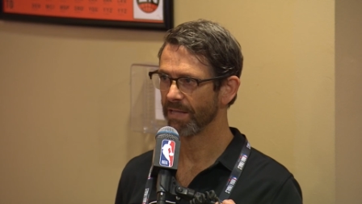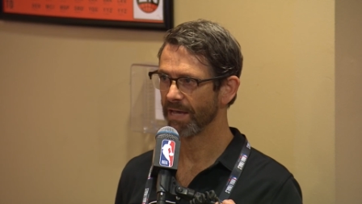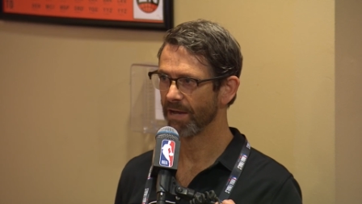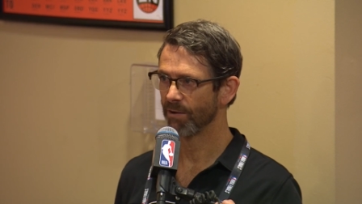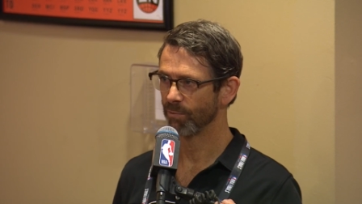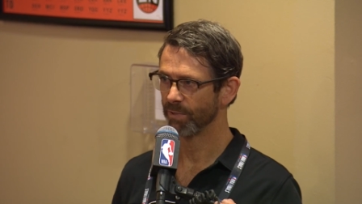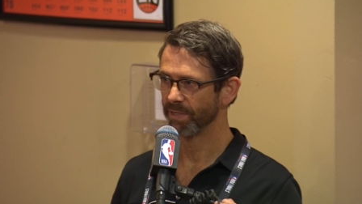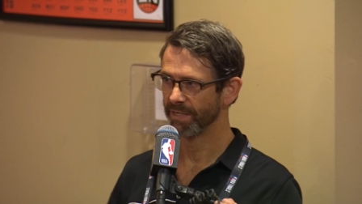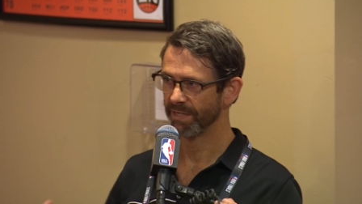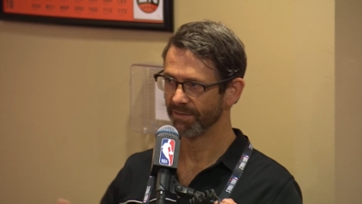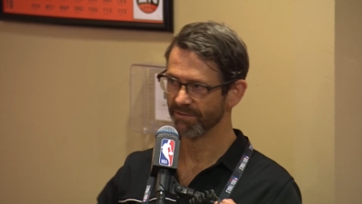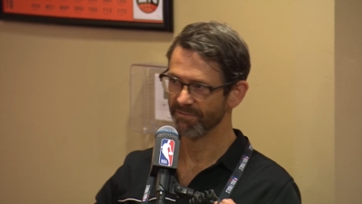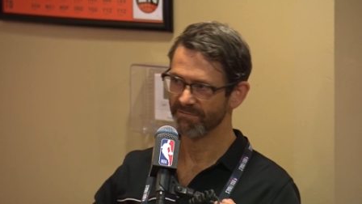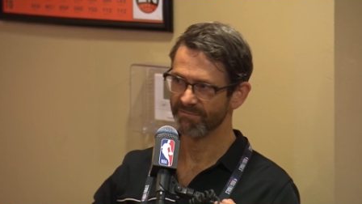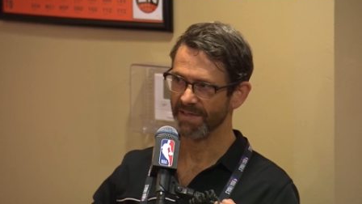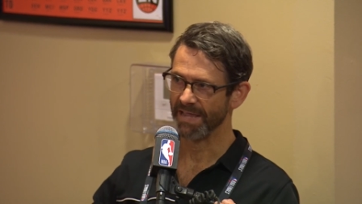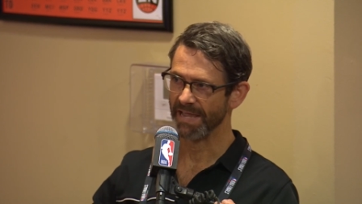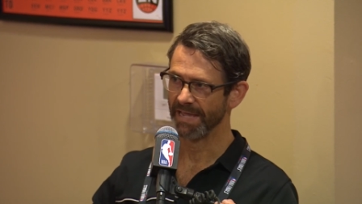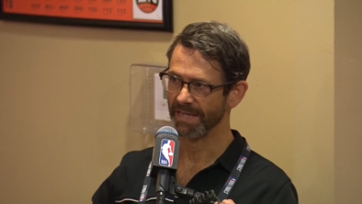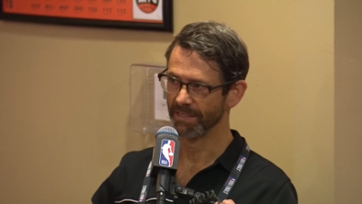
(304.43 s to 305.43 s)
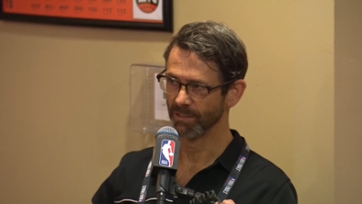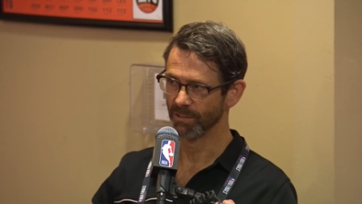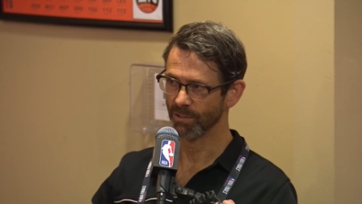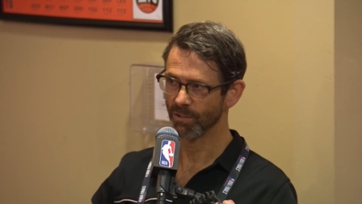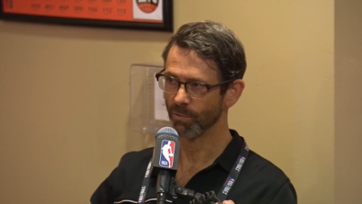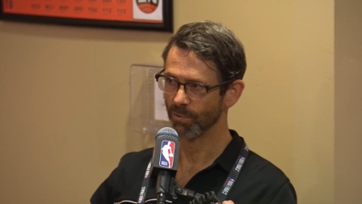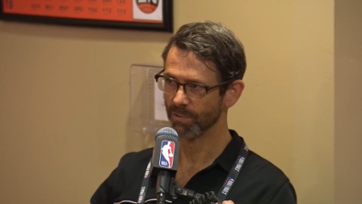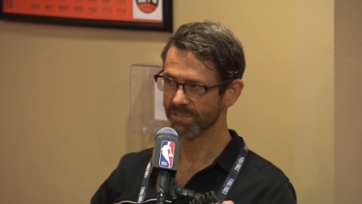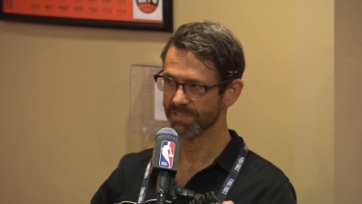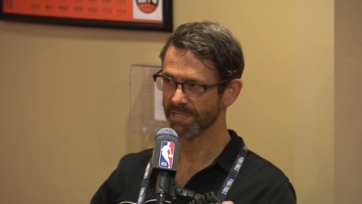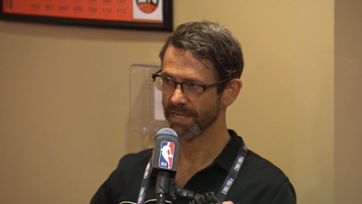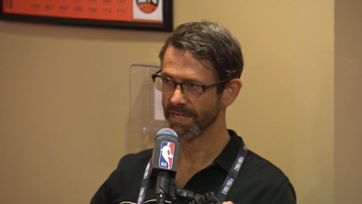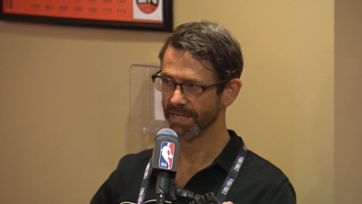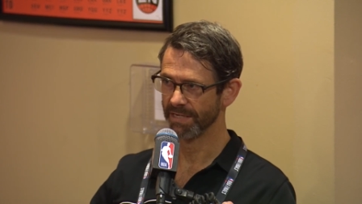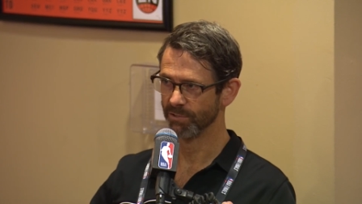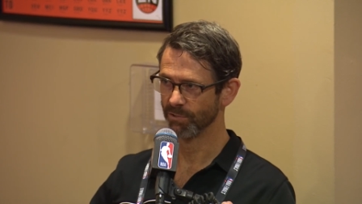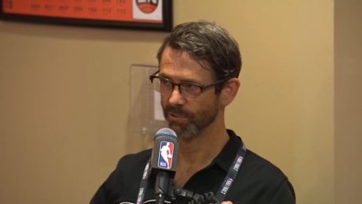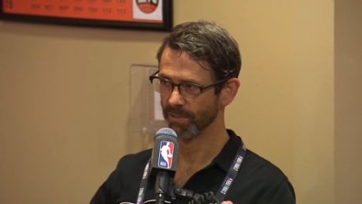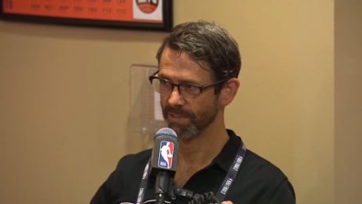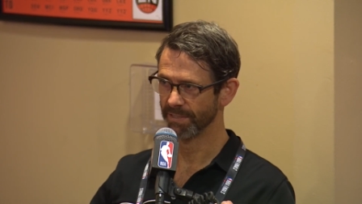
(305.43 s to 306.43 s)
Lowry and the fan
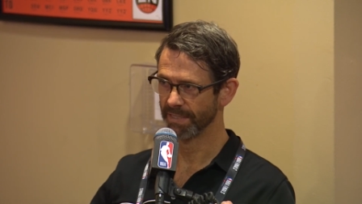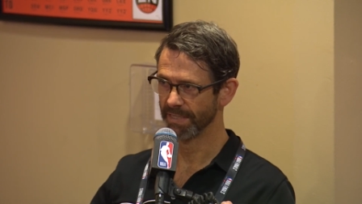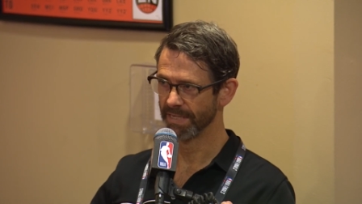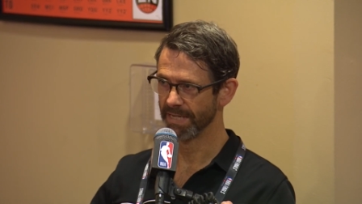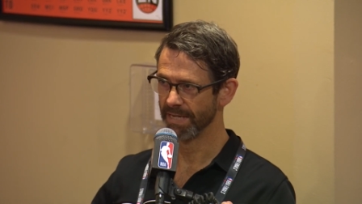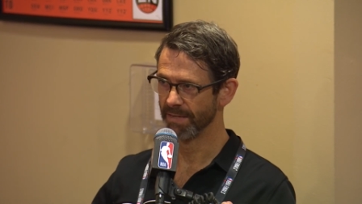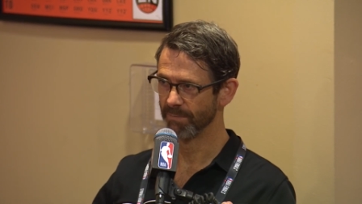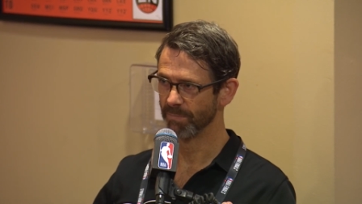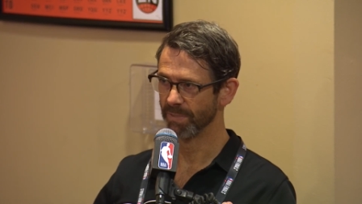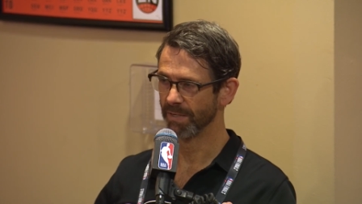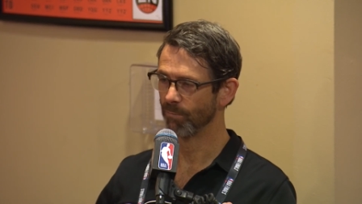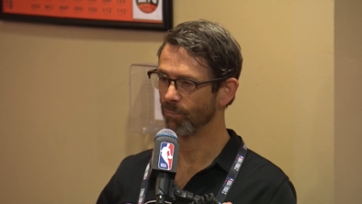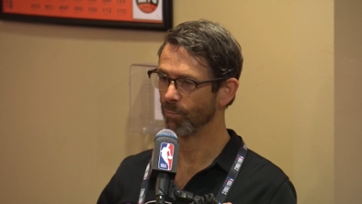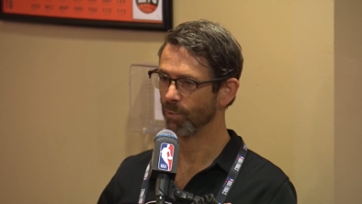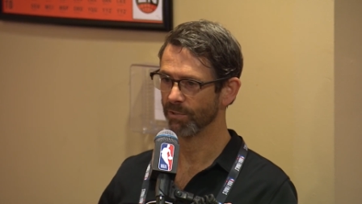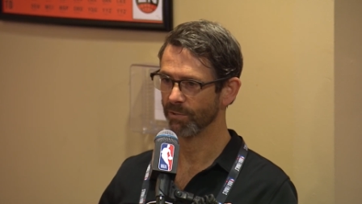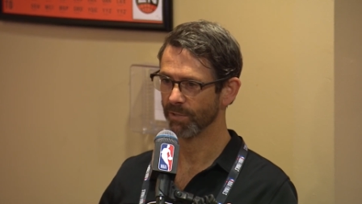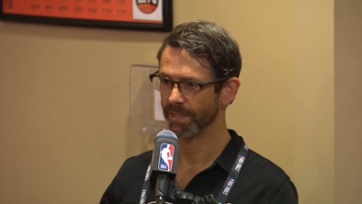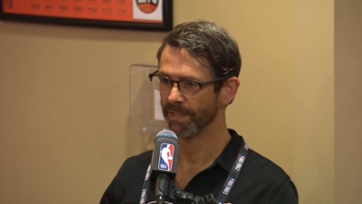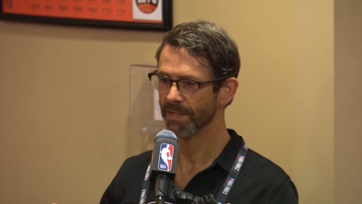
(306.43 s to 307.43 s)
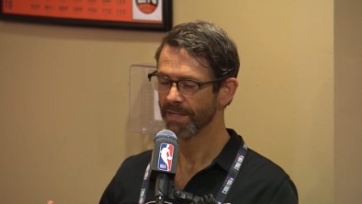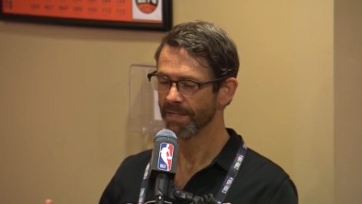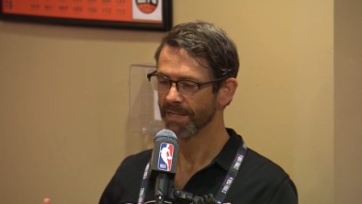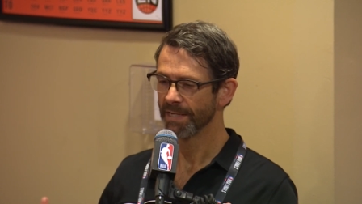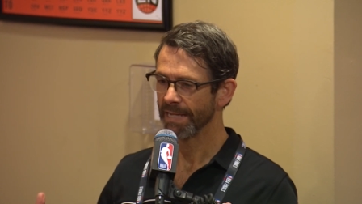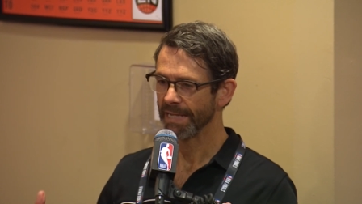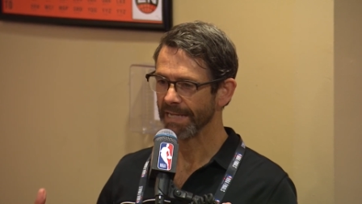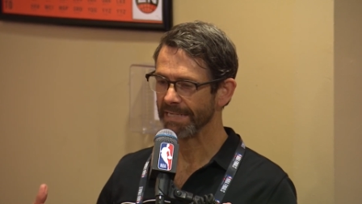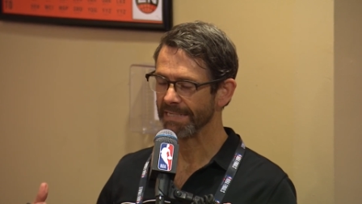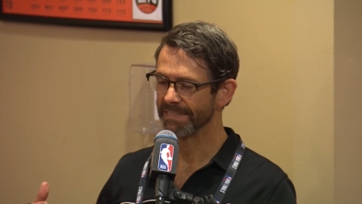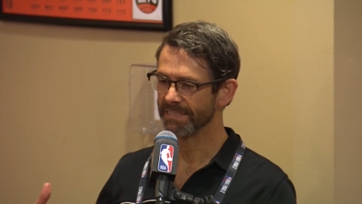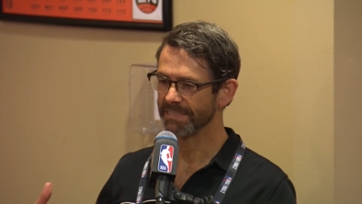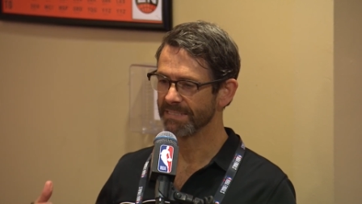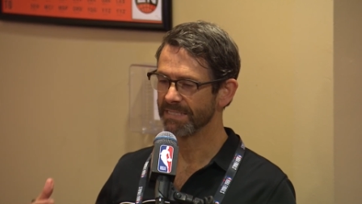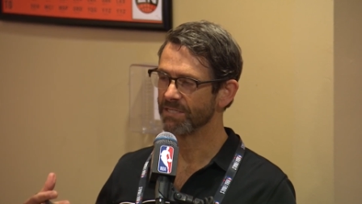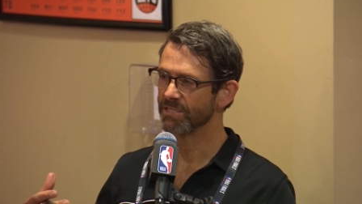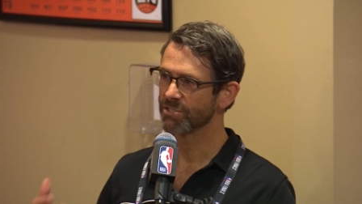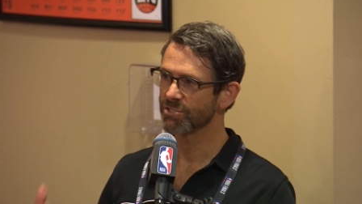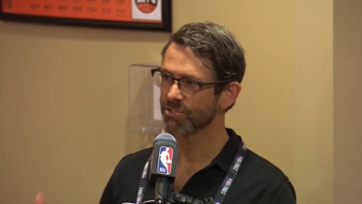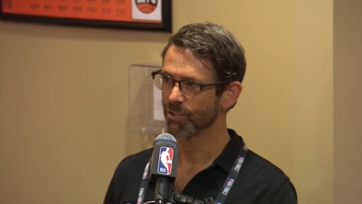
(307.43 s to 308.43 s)
courtside during the game, but I'm wondering, does
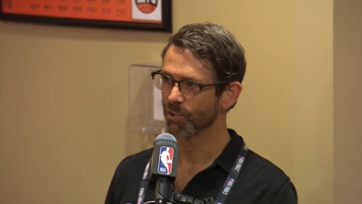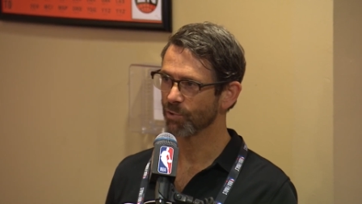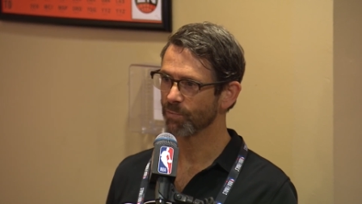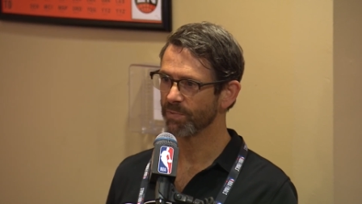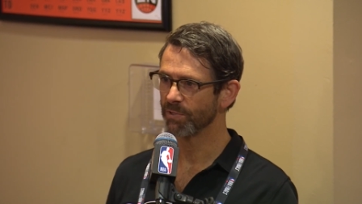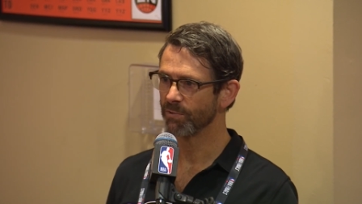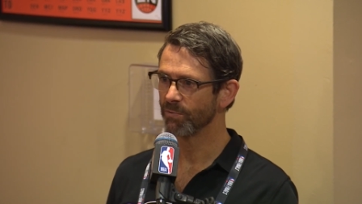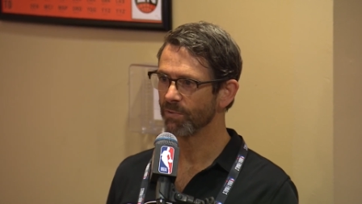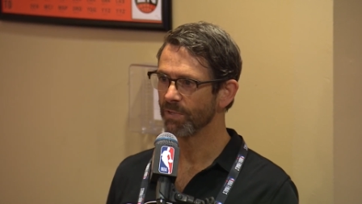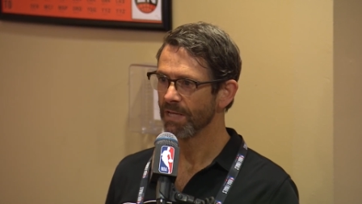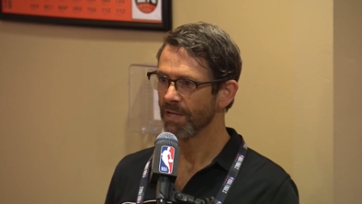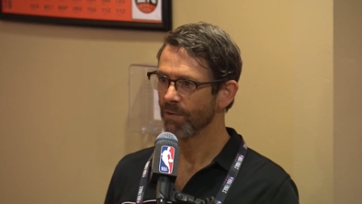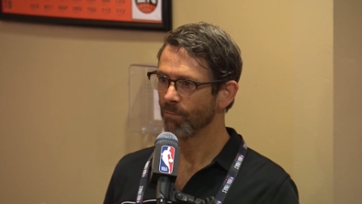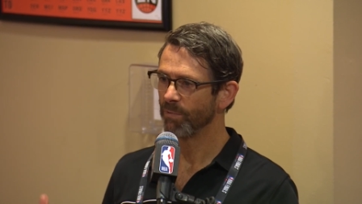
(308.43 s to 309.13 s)
it disturb you?